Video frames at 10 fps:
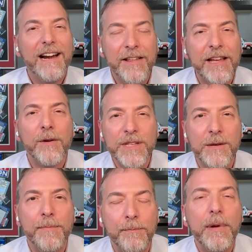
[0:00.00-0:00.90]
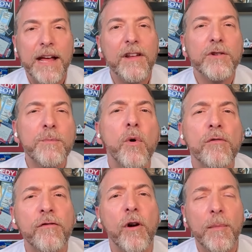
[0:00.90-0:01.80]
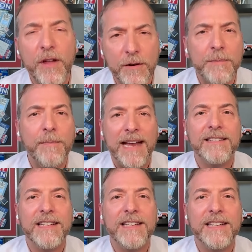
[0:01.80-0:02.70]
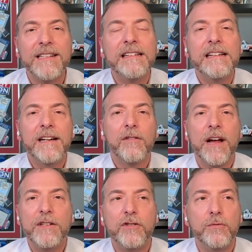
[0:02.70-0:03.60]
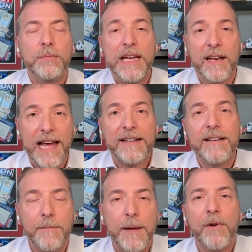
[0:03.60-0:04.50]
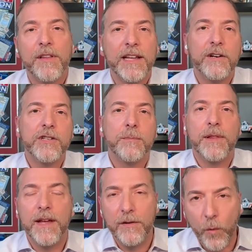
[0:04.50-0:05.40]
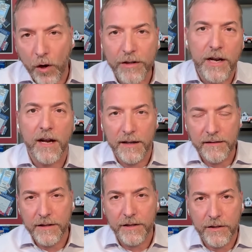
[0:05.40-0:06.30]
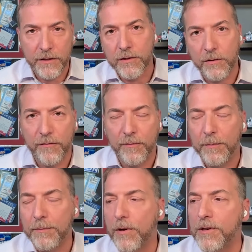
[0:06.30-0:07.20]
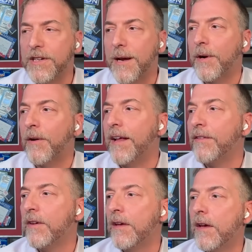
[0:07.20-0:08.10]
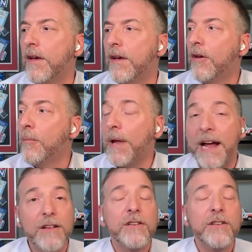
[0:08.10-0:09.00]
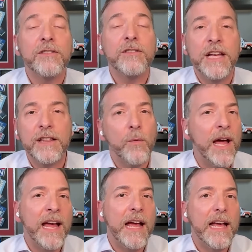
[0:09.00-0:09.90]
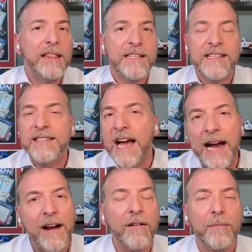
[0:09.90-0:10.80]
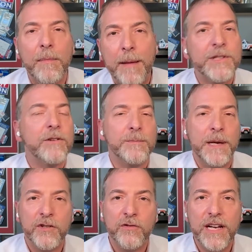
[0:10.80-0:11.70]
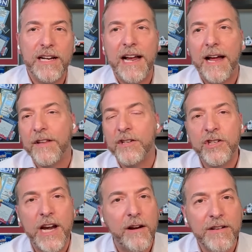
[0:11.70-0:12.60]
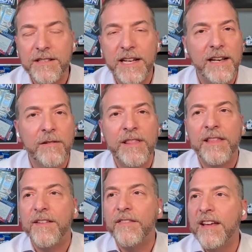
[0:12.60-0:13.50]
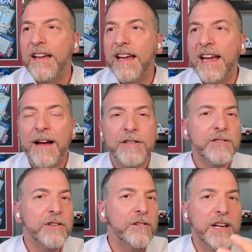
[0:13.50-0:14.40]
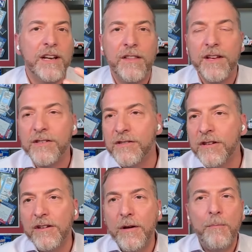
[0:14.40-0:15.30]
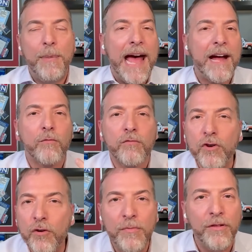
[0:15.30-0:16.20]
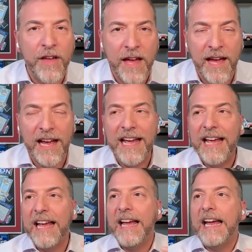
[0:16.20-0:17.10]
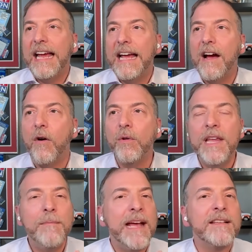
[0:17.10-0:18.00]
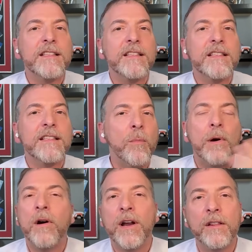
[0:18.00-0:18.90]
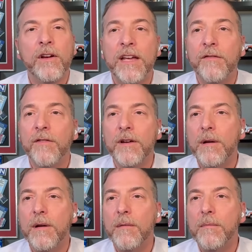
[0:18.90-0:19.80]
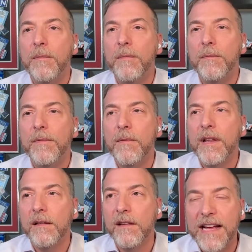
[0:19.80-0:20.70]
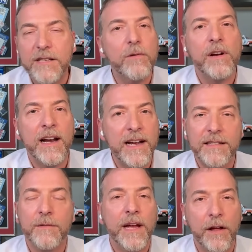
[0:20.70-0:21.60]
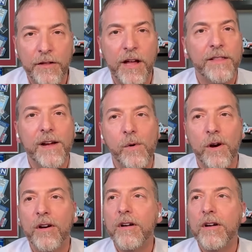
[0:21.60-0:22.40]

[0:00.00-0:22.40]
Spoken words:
thought it was poor form. I thought it was in bad taste, right? To be elected a member of the leadership and then work to sort of purge Democrats. But I also think the way this entire episode is being treated, how the chair is dealing with this, how it's turned into this backroom thing, only makes the whole party look even less organized than we all thought they were.